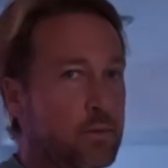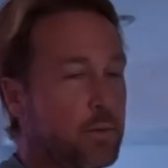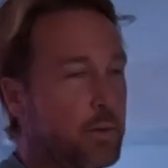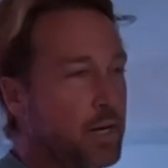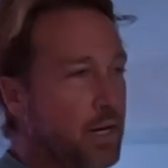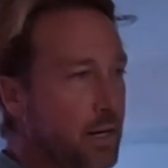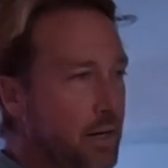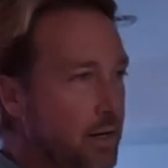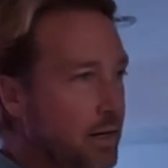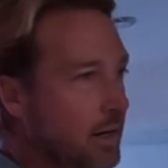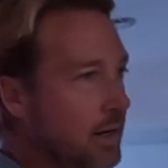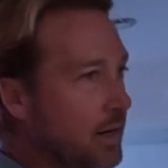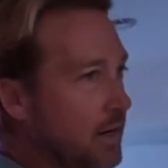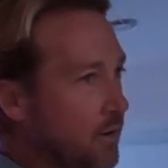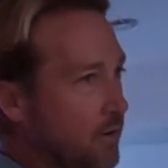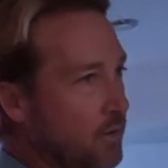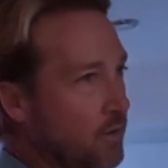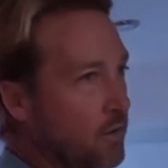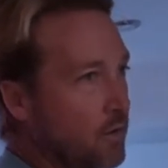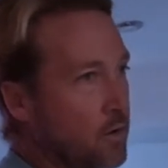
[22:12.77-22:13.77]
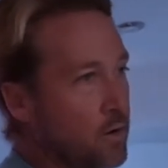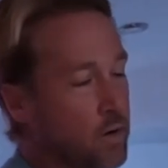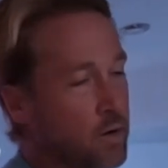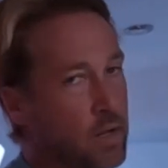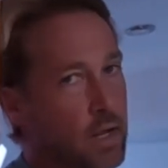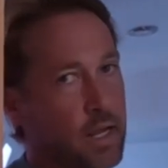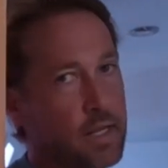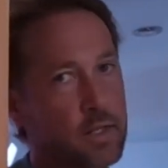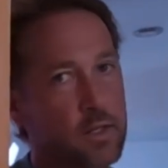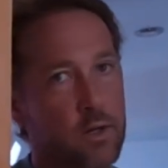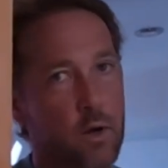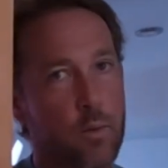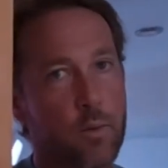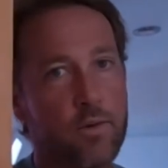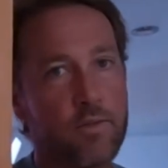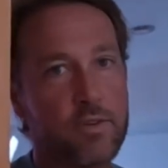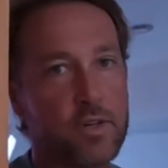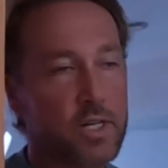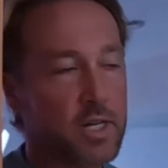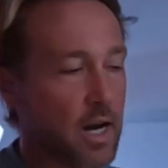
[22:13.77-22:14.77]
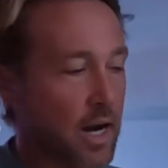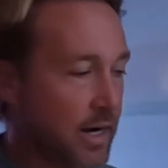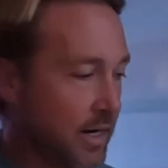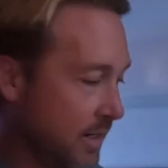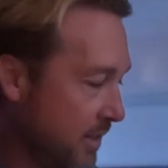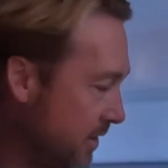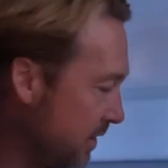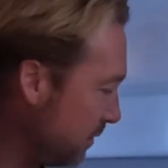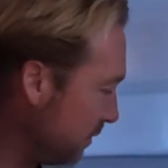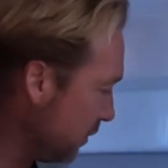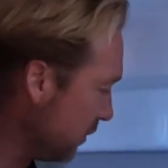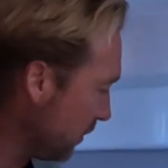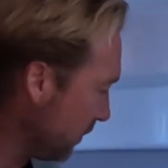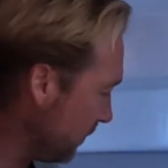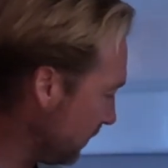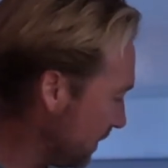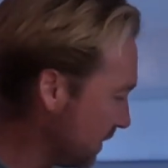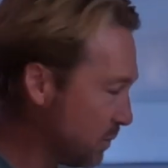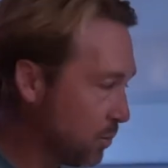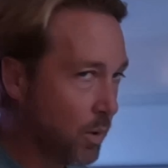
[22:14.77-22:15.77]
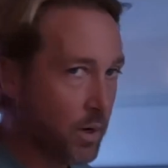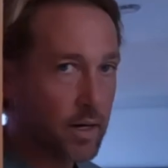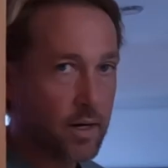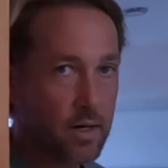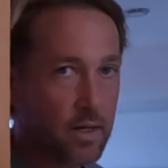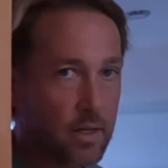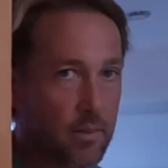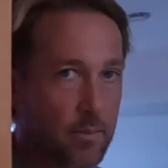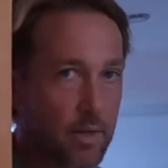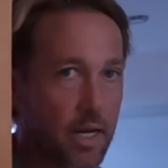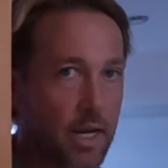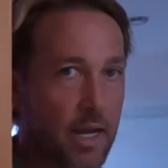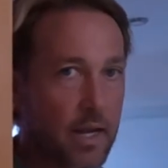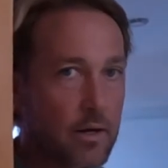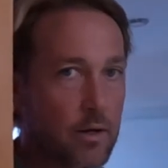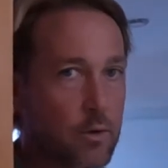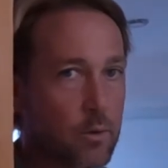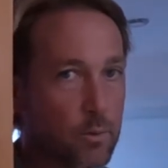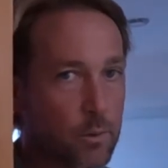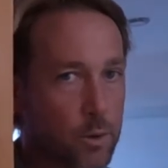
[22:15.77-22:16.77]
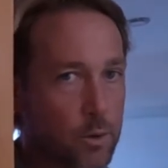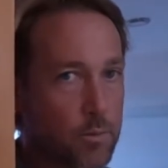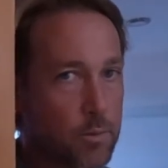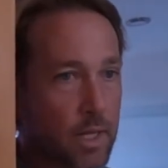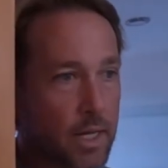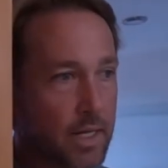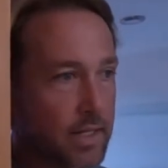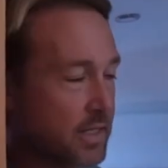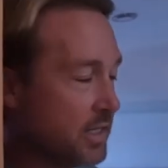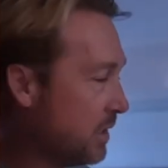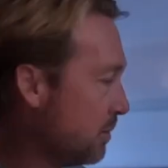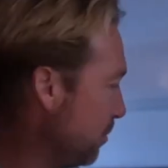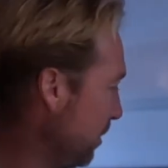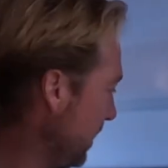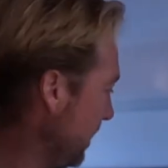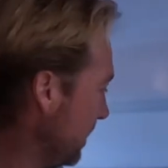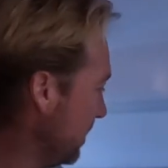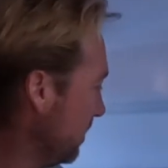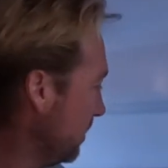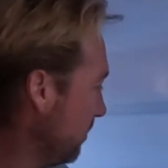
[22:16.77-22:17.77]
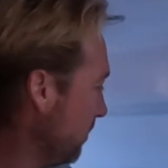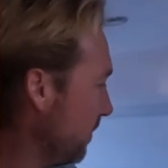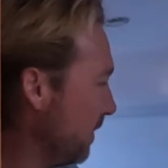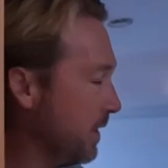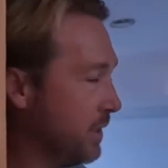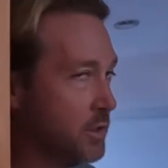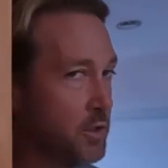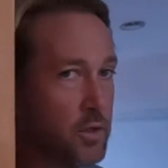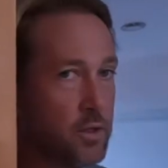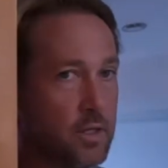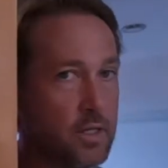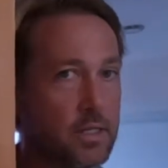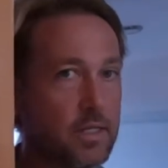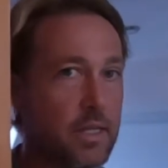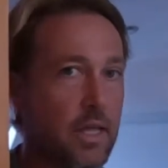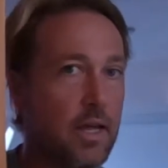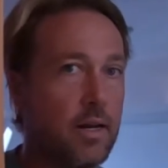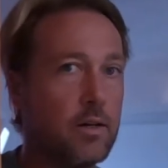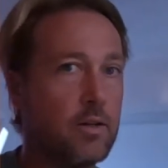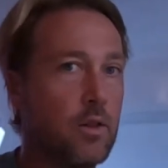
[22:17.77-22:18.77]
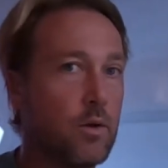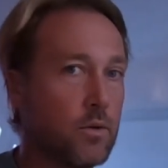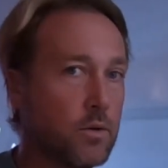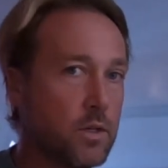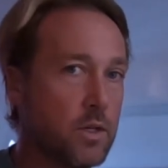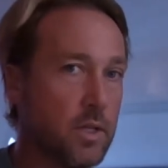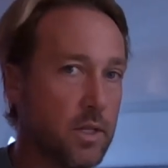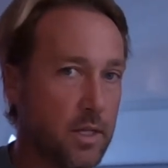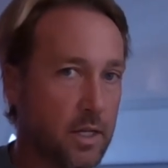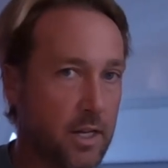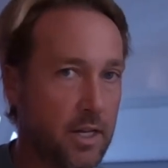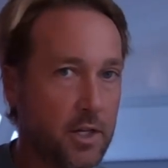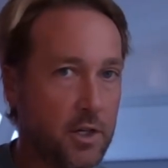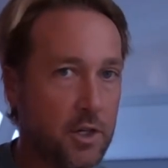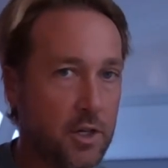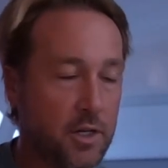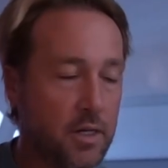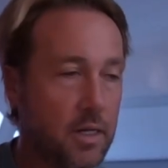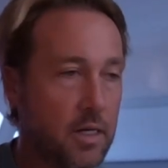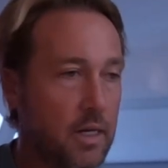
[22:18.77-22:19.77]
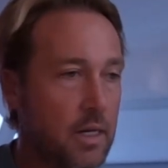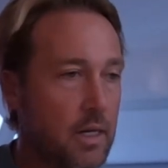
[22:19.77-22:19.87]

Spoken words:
We didn't need a third, and so we've decided to turn this one into the mechanical room like this because the fridge is then close to the kitchen.